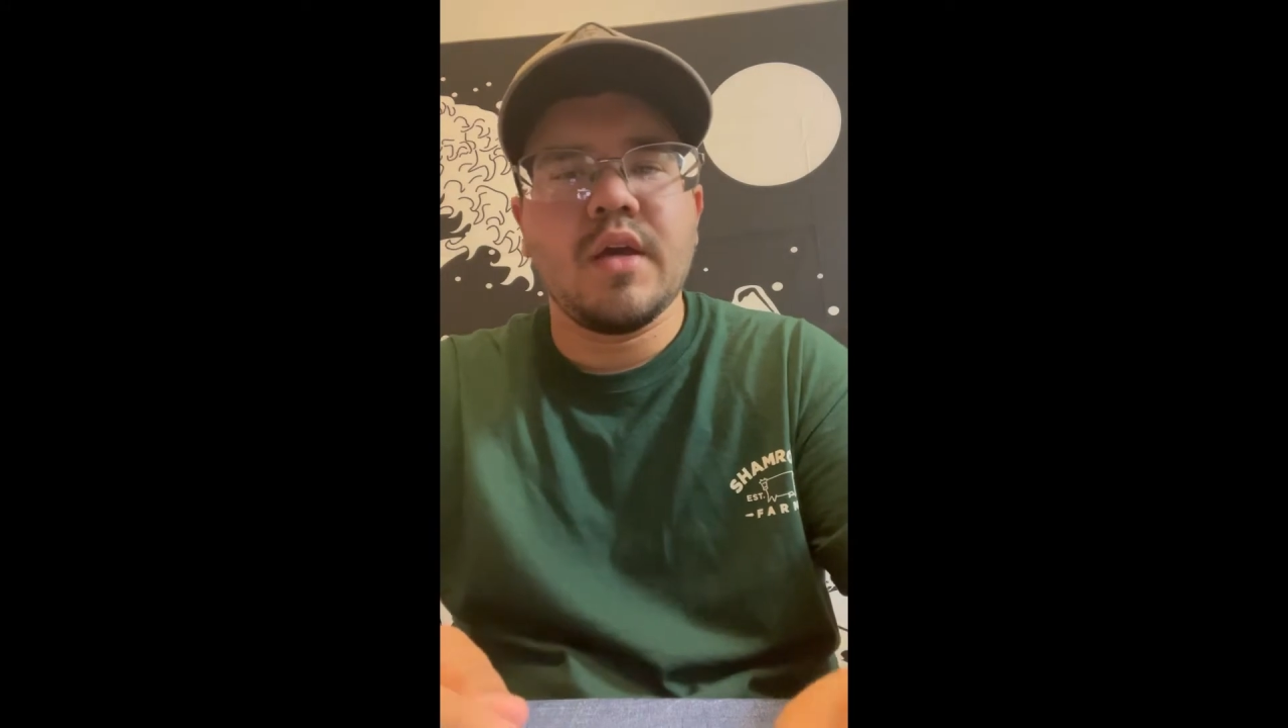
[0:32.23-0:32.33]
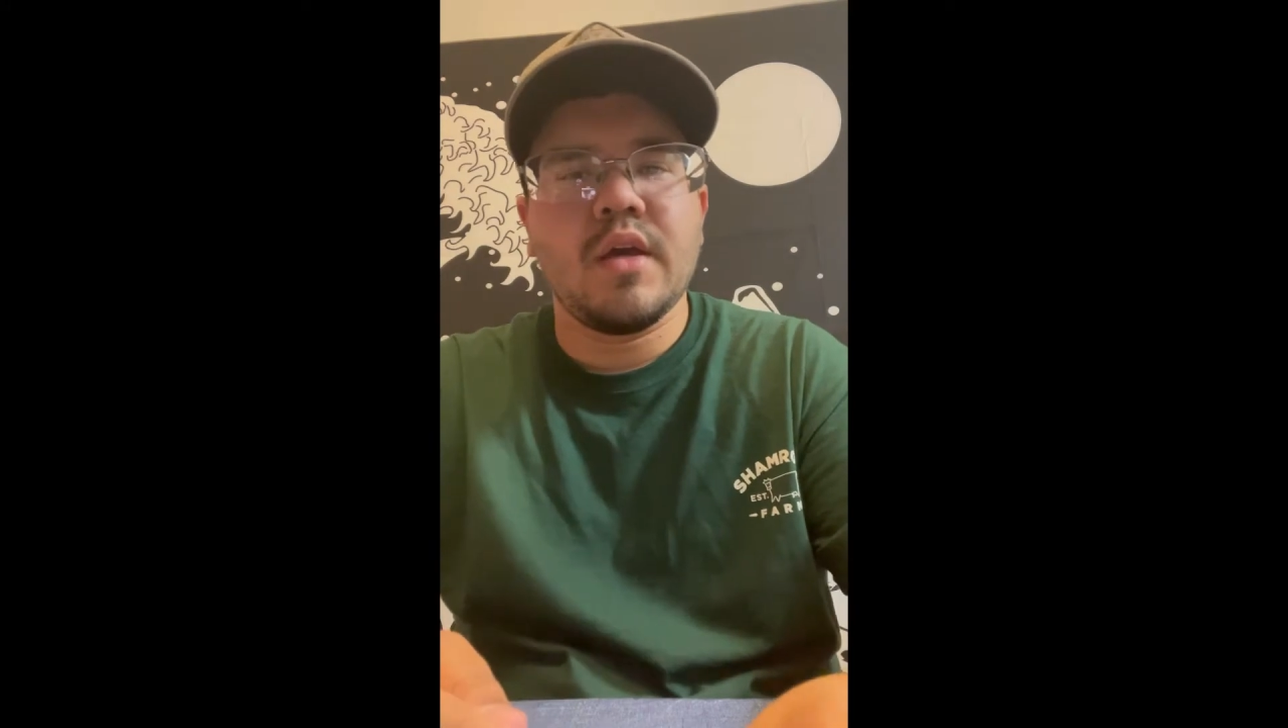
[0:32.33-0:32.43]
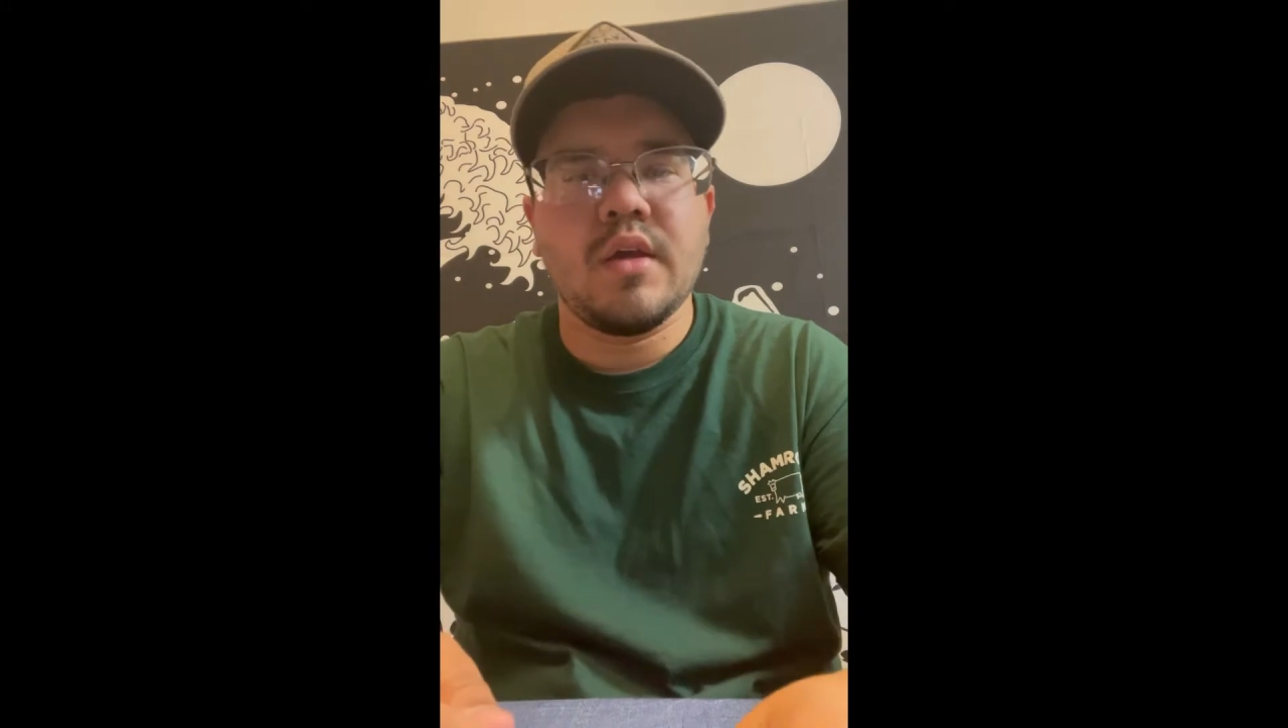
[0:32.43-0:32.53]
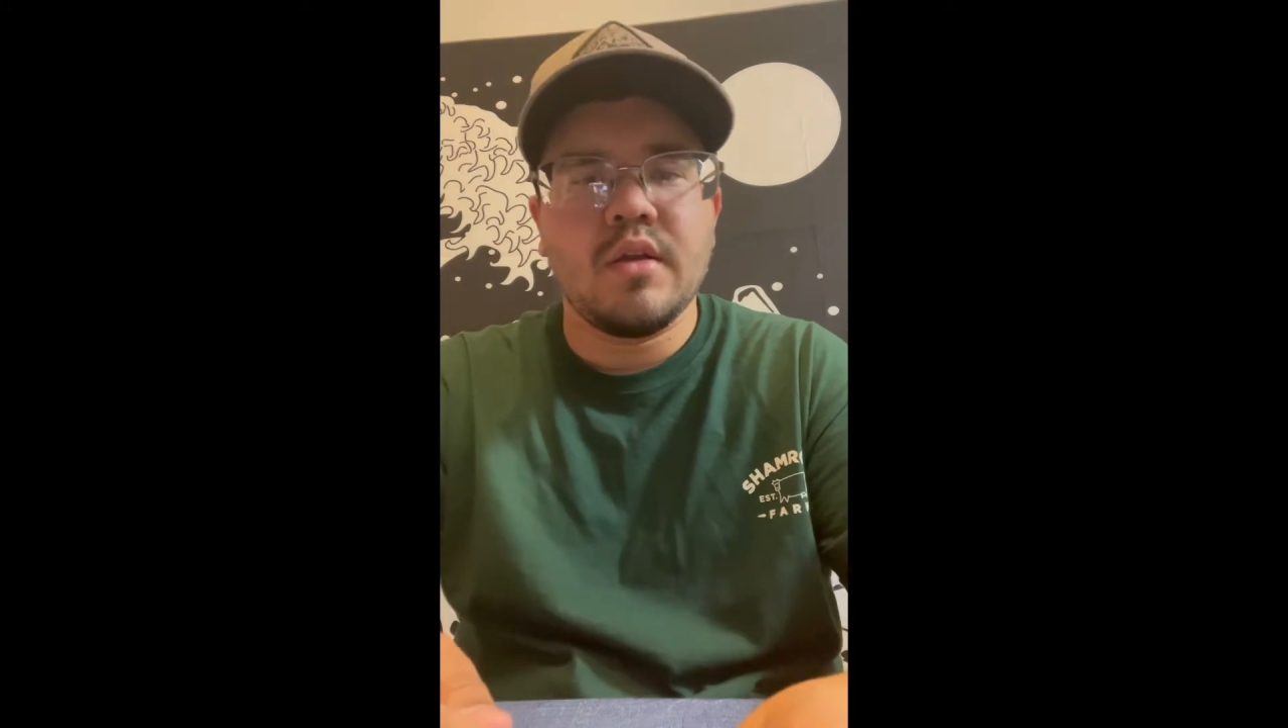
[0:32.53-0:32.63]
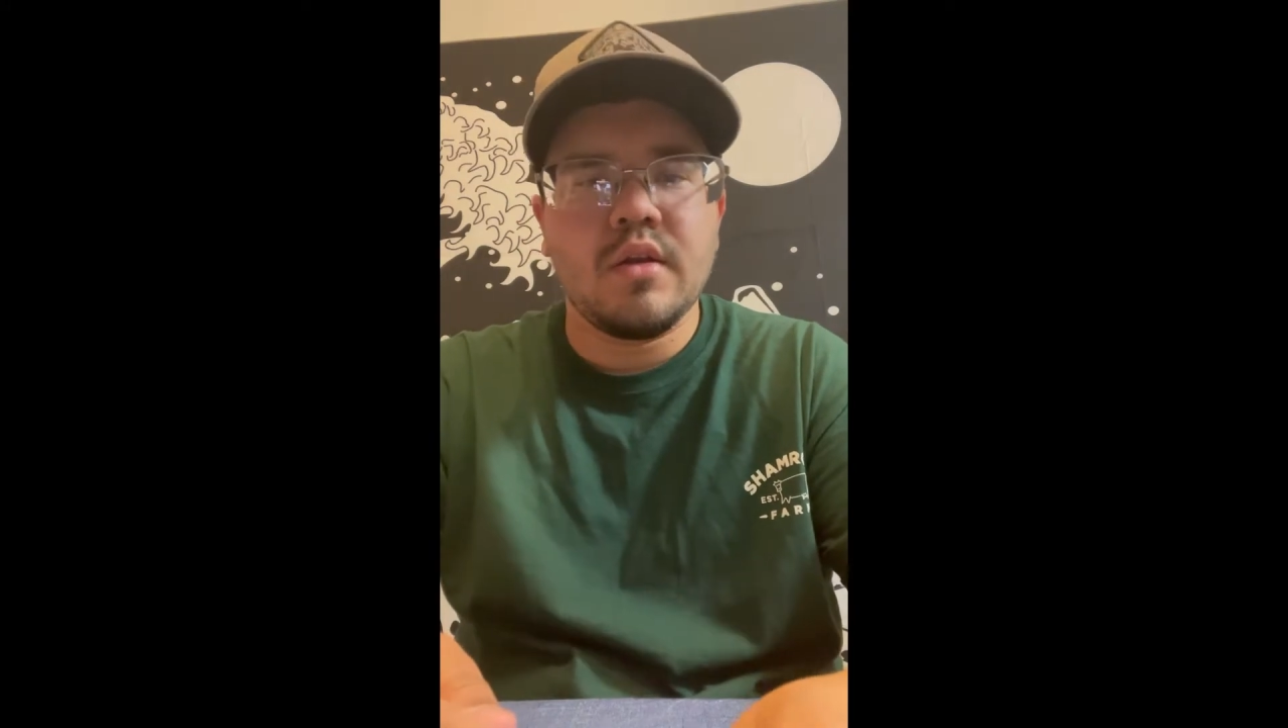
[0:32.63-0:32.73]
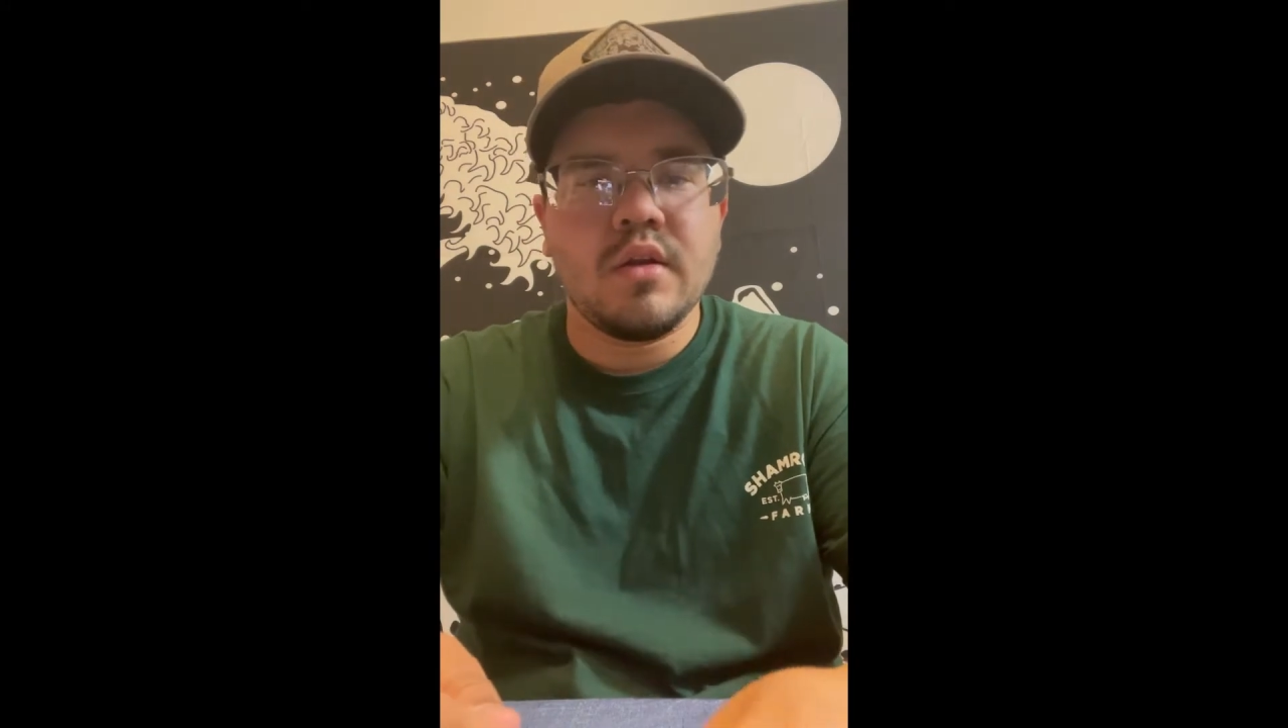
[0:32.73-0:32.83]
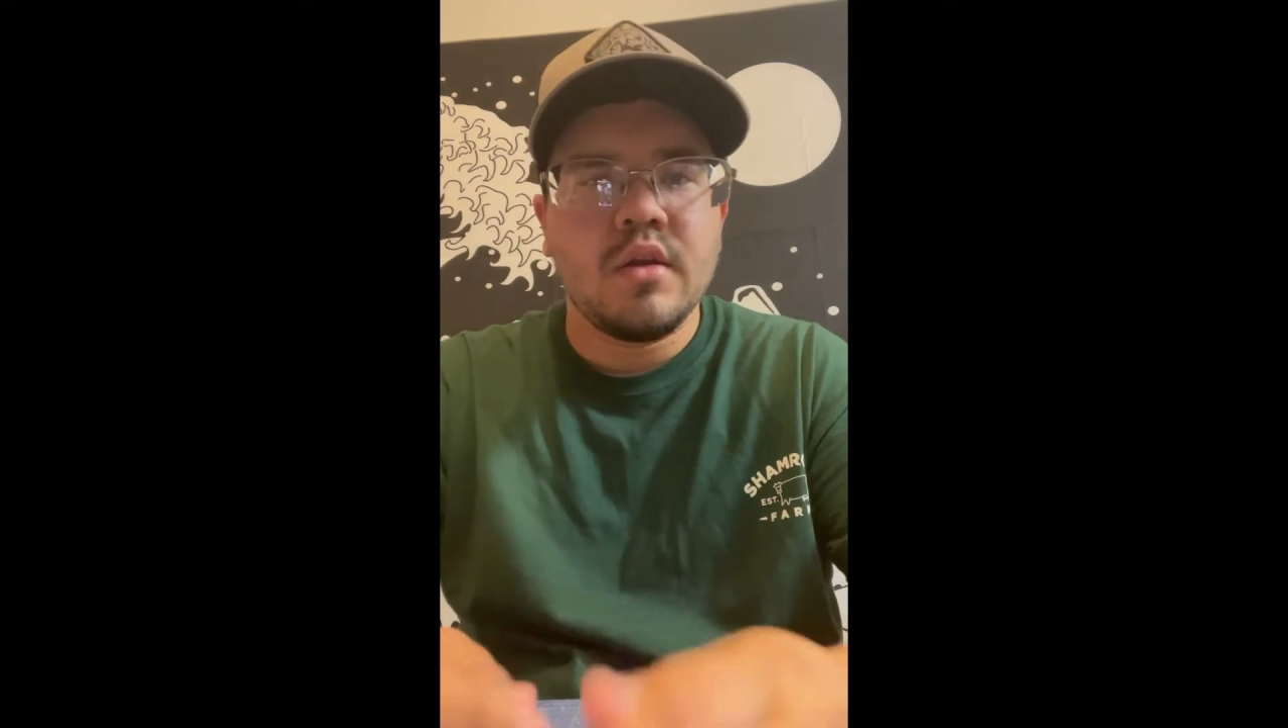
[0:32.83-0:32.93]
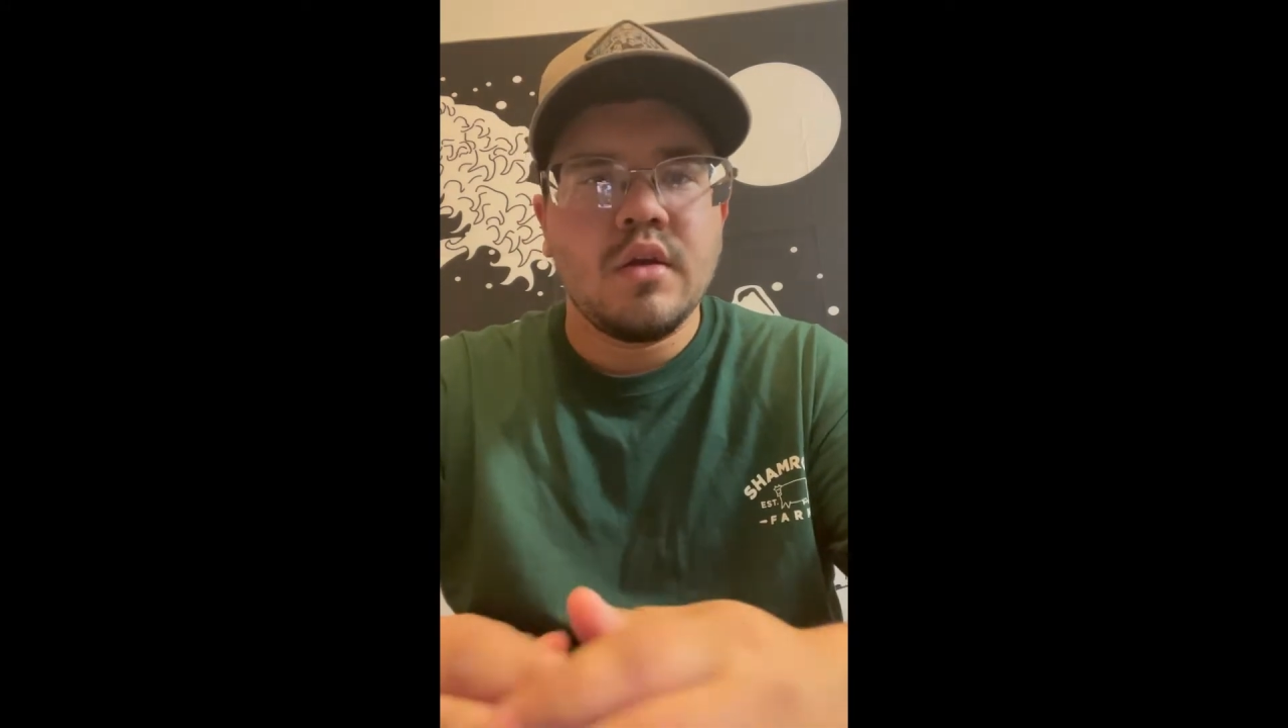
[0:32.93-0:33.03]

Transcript: in,